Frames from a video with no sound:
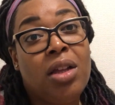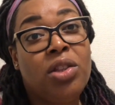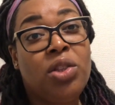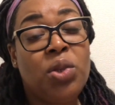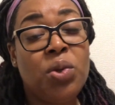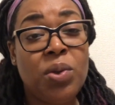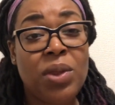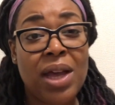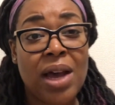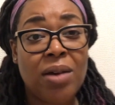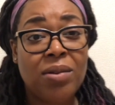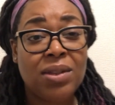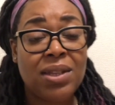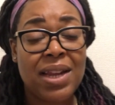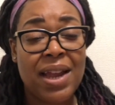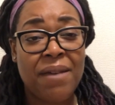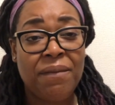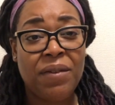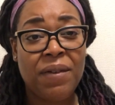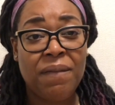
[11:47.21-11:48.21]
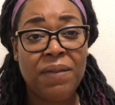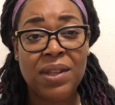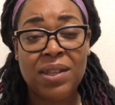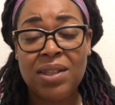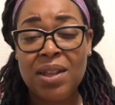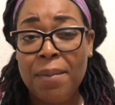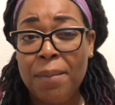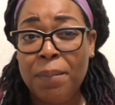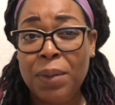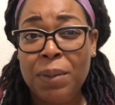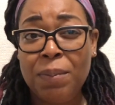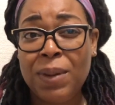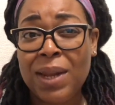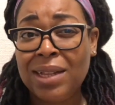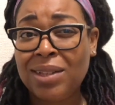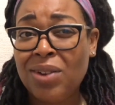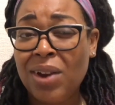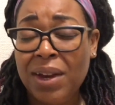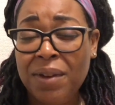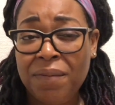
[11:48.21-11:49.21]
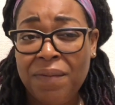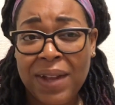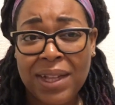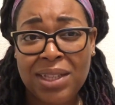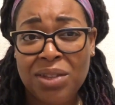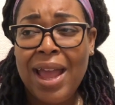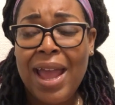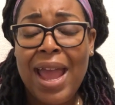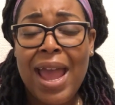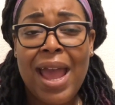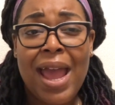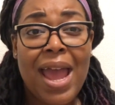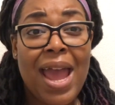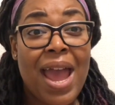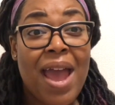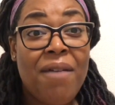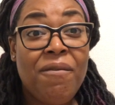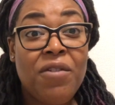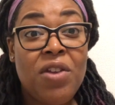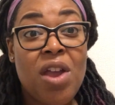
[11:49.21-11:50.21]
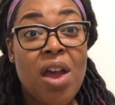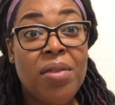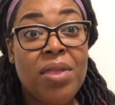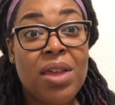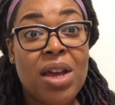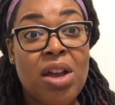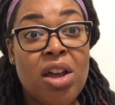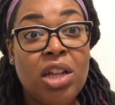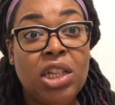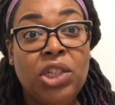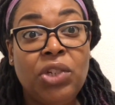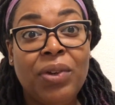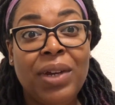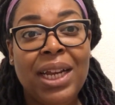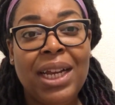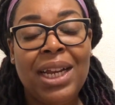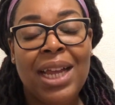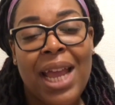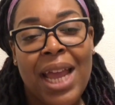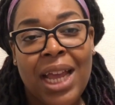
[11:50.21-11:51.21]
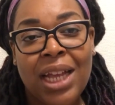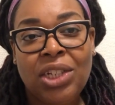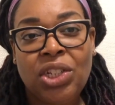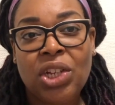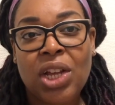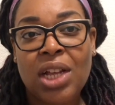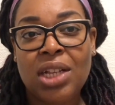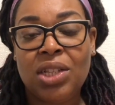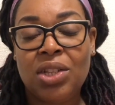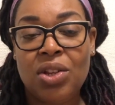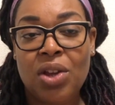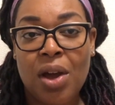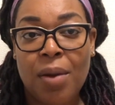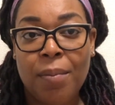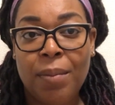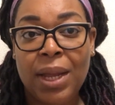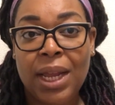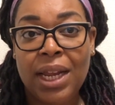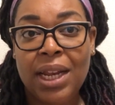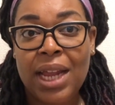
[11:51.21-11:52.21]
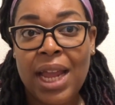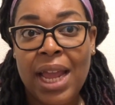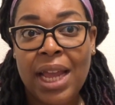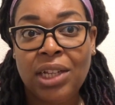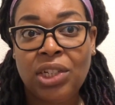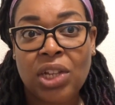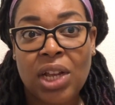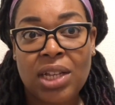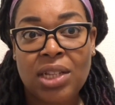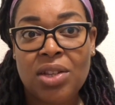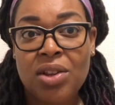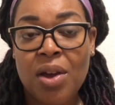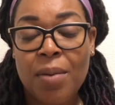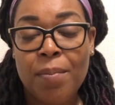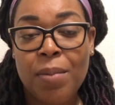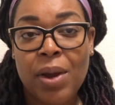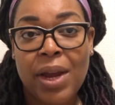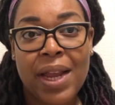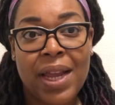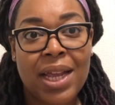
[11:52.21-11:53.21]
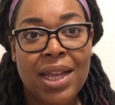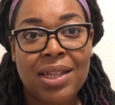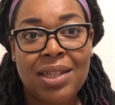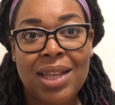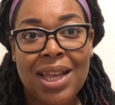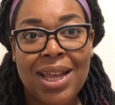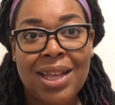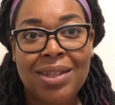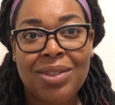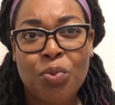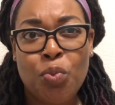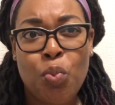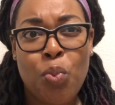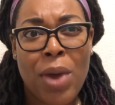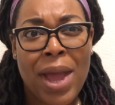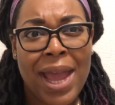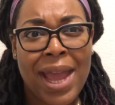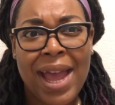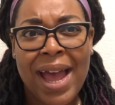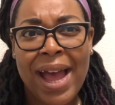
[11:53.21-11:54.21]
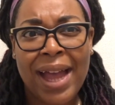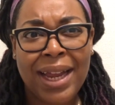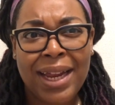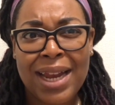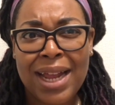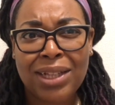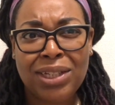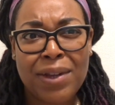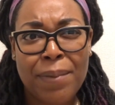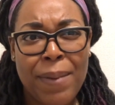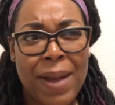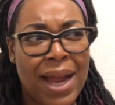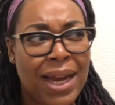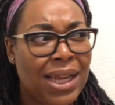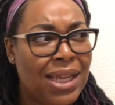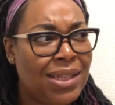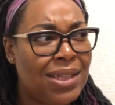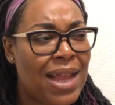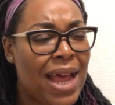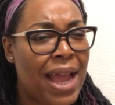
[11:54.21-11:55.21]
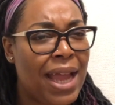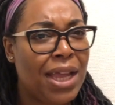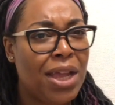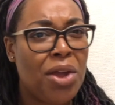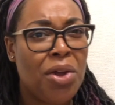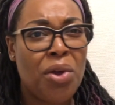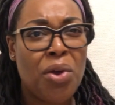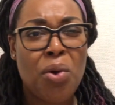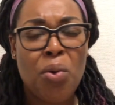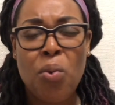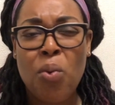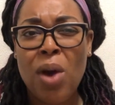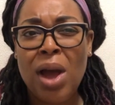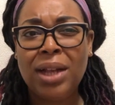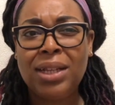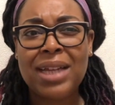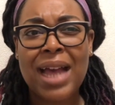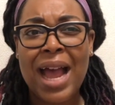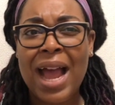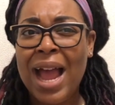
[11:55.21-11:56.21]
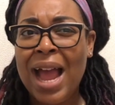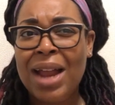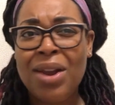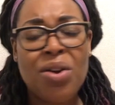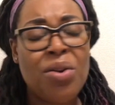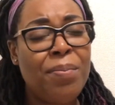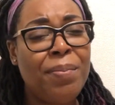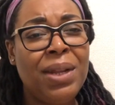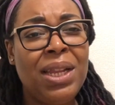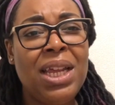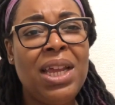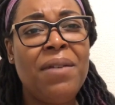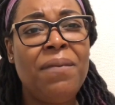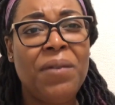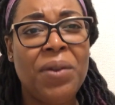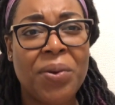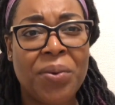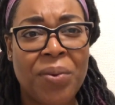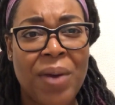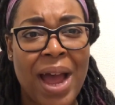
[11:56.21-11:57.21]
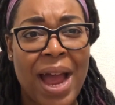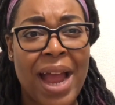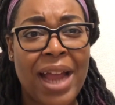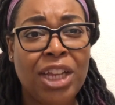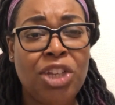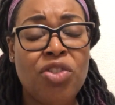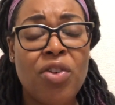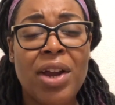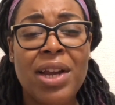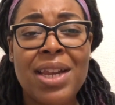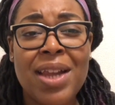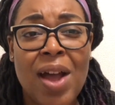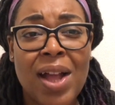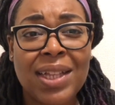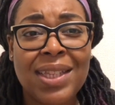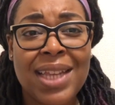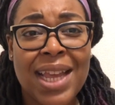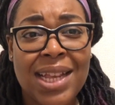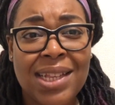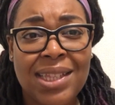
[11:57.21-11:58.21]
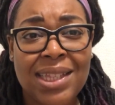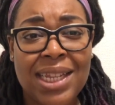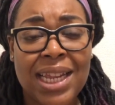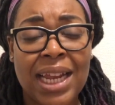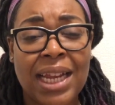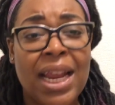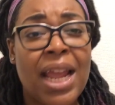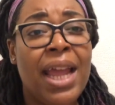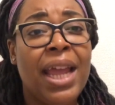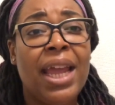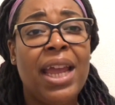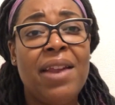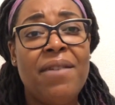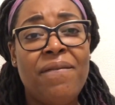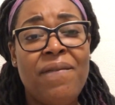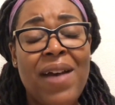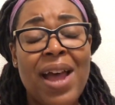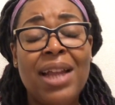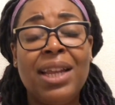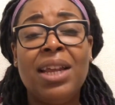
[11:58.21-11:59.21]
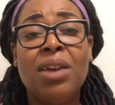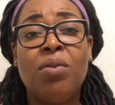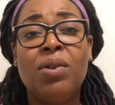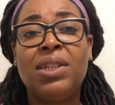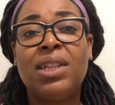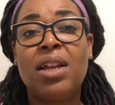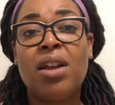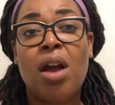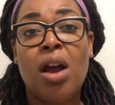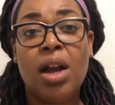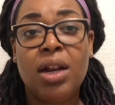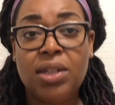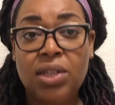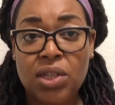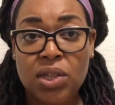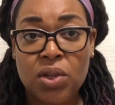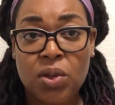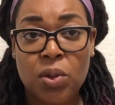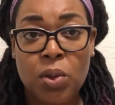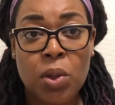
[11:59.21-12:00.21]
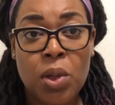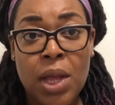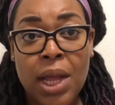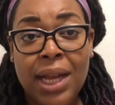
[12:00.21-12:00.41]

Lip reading: 2,050 something people that are infected. Every other country in Asia's number is way higher than Japan. It's like, what? I don't believe you. You're not testing. In fact, there was an article